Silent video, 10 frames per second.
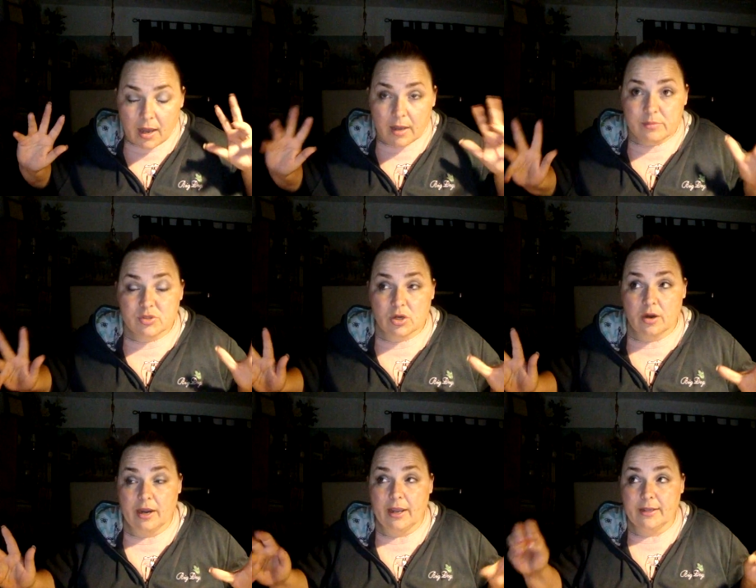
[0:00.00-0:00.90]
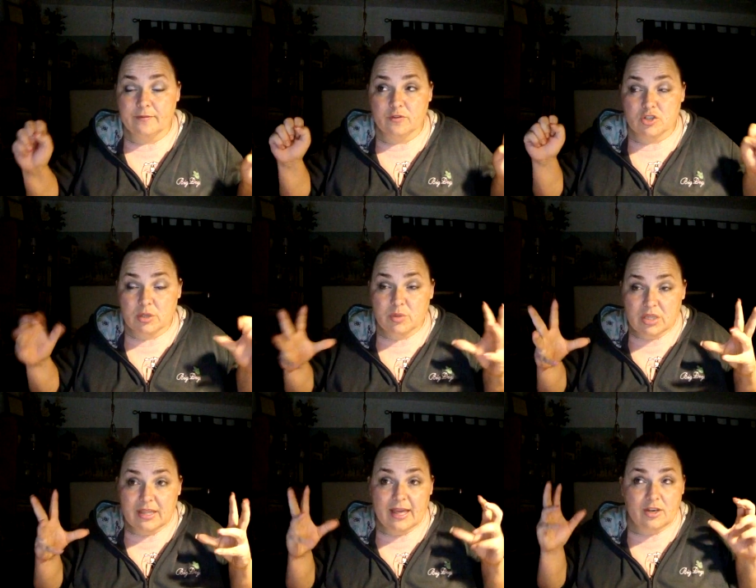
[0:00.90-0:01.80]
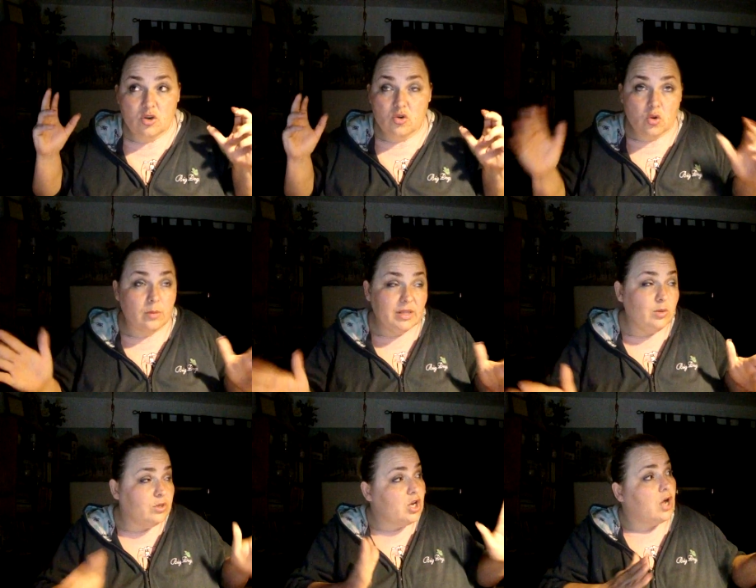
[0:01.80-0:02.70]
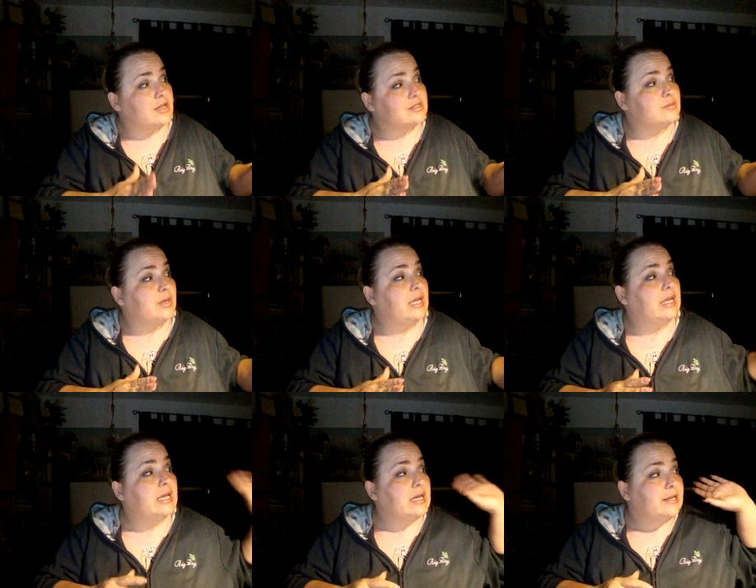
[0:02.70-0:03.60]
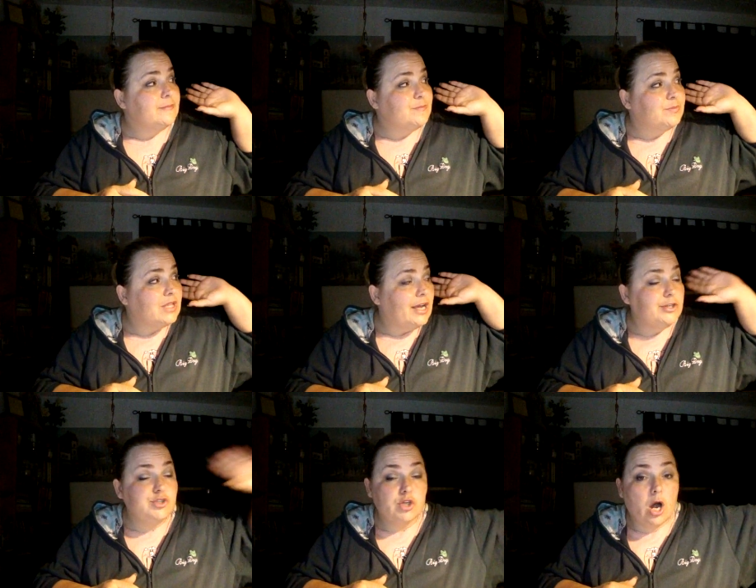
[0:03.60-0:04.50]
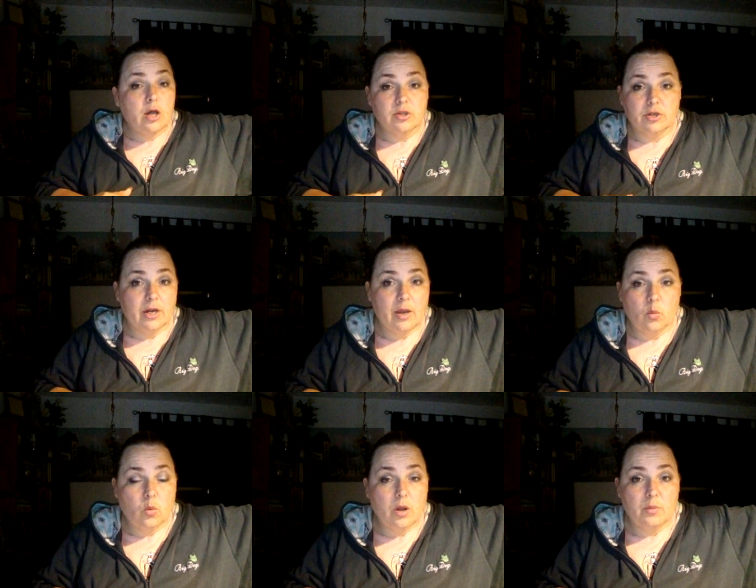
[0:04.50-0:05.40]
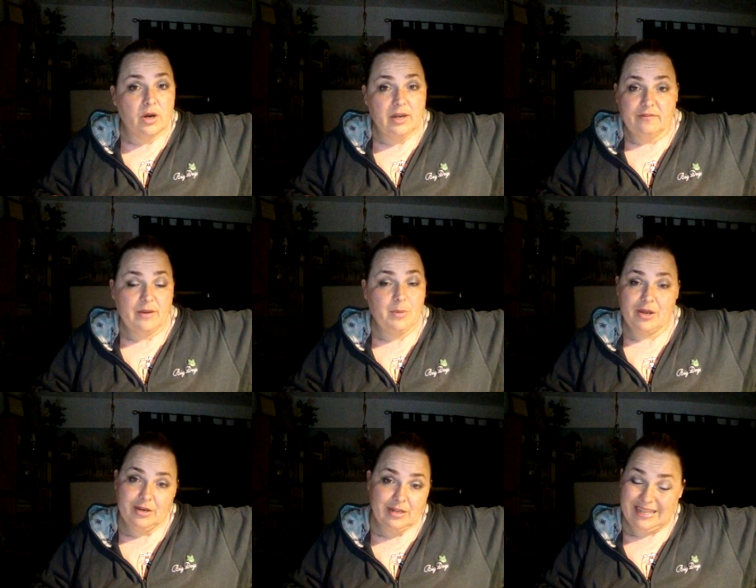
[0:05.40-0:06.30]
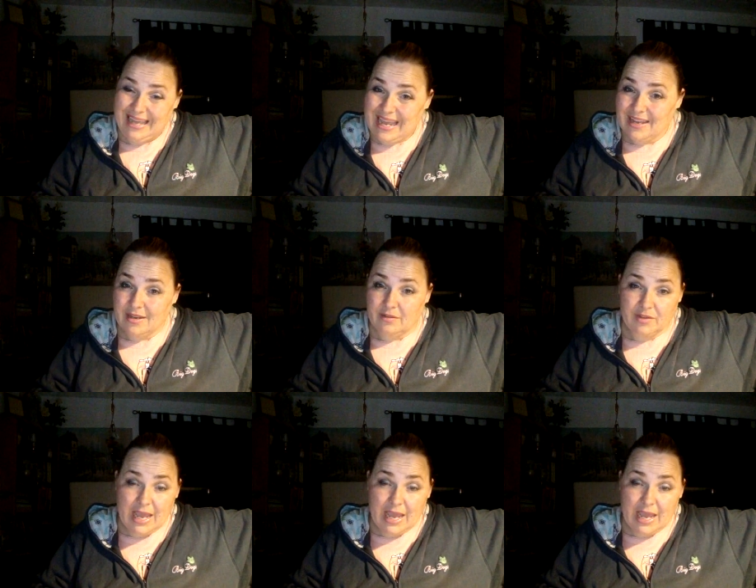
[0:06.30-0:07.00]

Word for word: I'm sorry, for something that normally would cost me a dollar at Walmart if I bought it in a can of